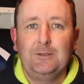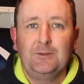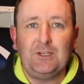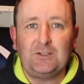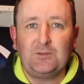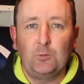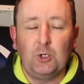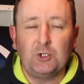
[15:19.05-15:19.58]

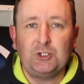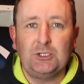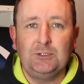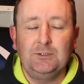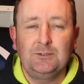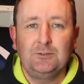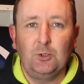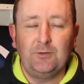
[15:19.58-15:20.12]
Thanks for
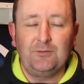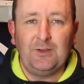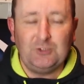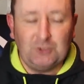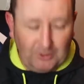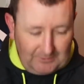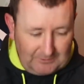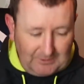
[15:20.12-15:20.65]
watching, hope you've
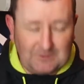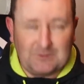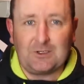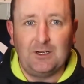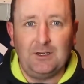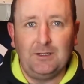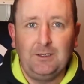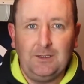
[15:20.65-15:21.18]
enjoyed this
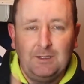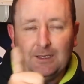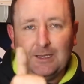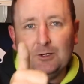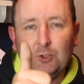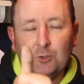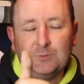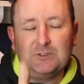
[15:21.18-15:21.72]
insight,
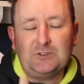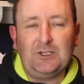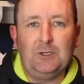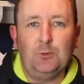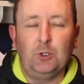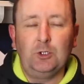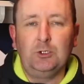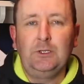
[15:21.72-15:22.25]
and I hope to see
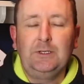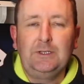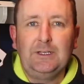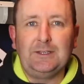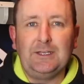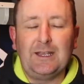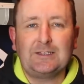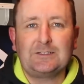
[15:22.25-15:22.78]
you all
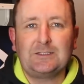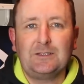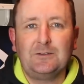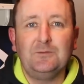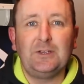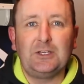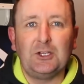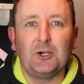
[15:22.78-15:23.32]
in the next
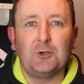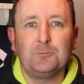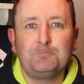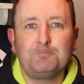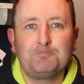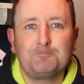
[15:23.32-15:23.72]
video.